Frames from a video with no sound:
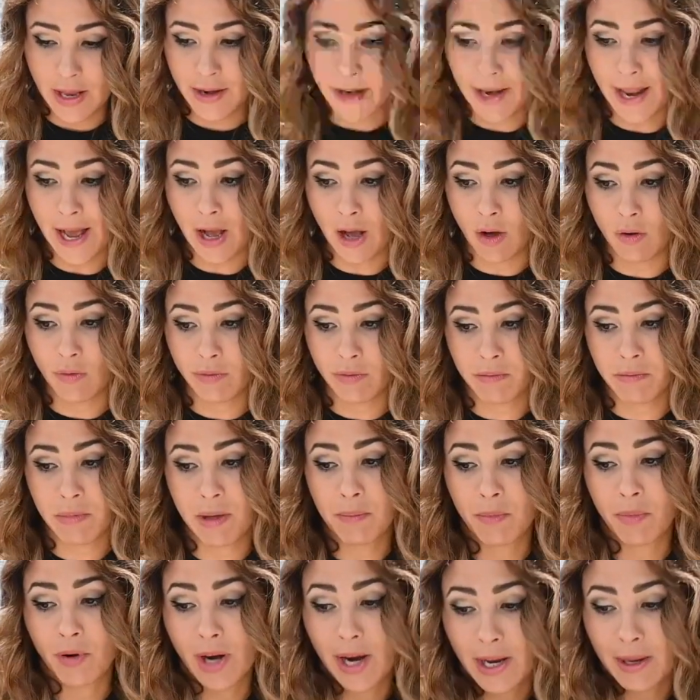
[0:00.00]
Now,
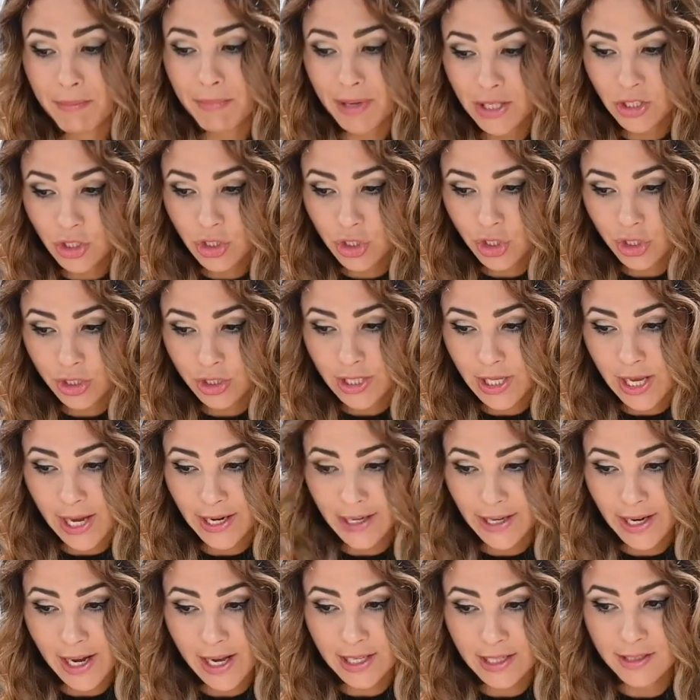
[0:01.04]
remember I mentioned
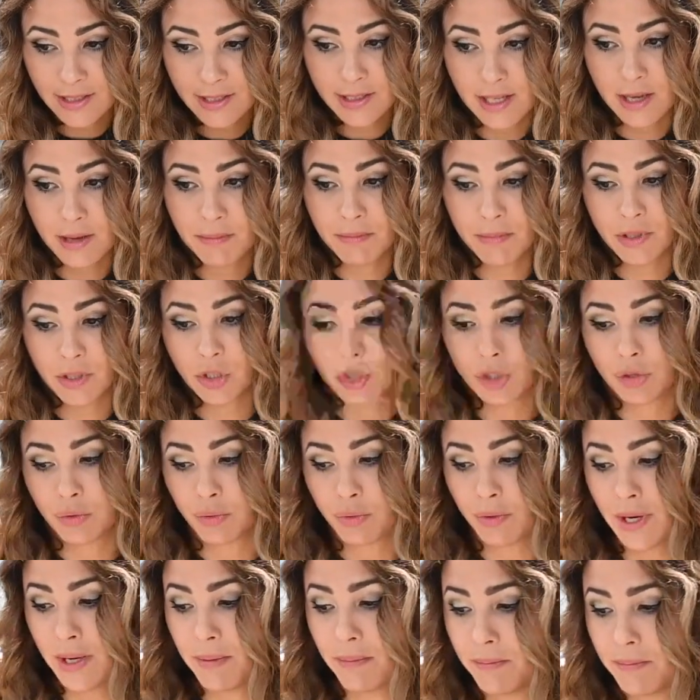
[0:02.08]
I got some
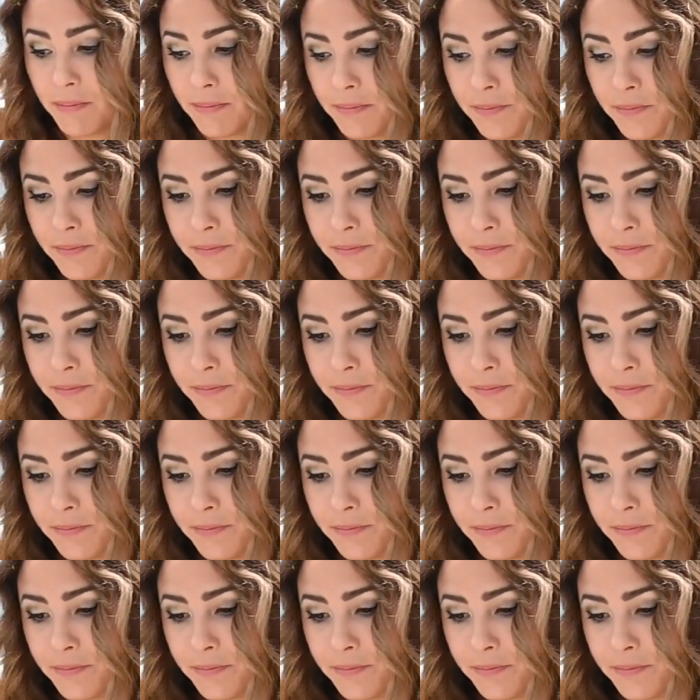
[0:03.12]
trim.